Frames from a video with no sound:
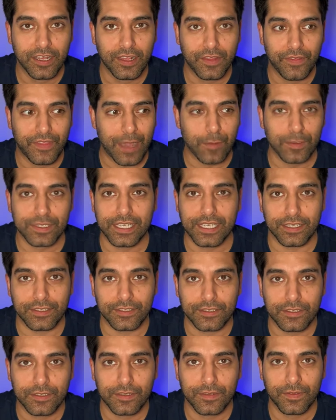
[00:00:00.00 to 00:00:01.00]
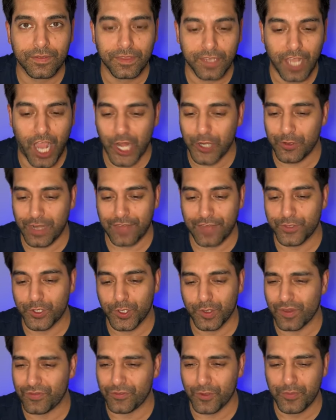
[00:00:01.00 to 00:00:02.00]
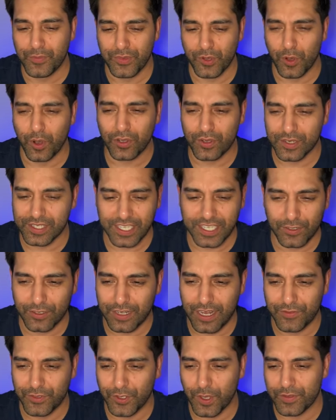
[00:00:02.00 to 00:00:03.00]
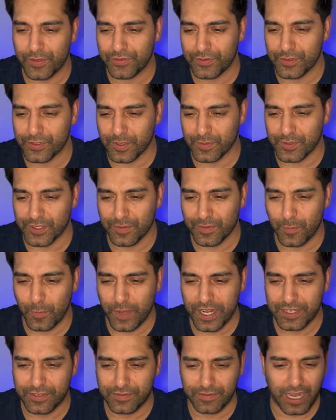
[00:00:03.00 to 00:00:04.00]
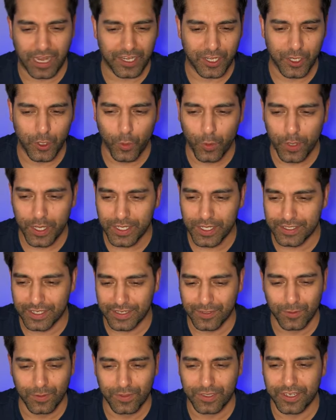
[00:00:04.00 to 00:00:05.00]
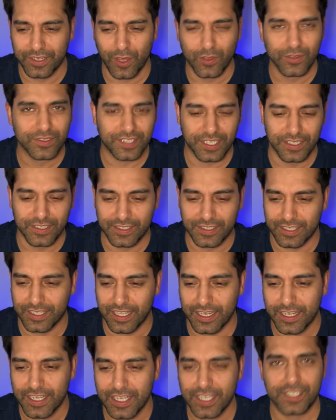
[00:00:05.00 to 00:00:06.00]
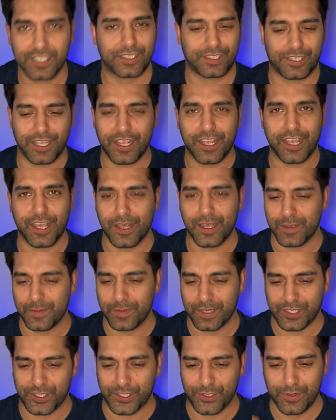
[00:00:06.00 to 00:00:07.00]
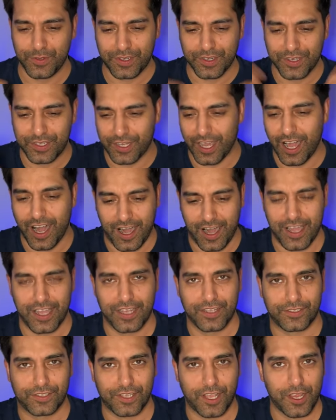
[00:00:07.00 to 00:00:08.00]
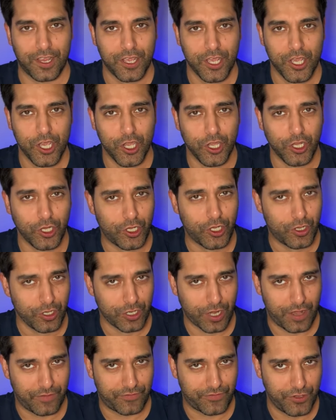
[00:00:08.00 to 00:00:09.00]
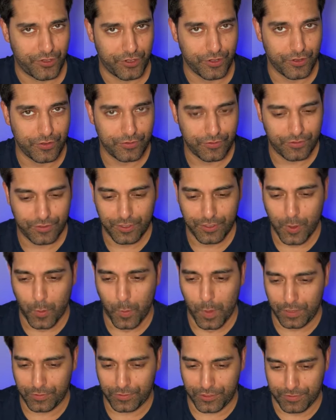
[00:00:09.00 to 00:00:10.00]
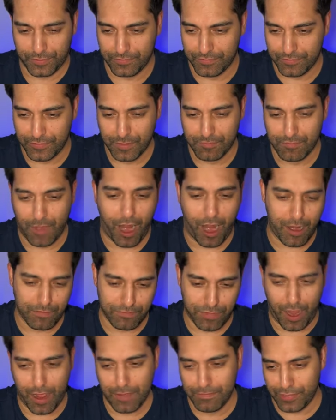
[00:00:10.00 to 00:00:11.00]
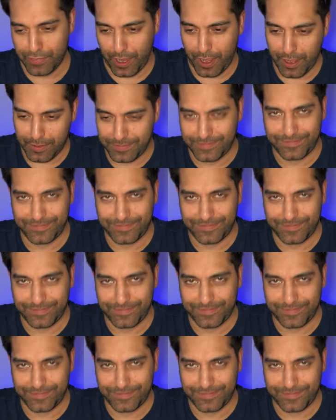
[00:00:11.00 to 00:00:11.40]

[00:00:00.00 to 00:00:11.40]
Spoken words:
That was it. I don't have to go through bureaucracy. I don't have to go through some sort of weird, like, lawyers and all the nonsense and then sit here with a suit and tie and say, good afternoon, welcome, blah, blah, blah.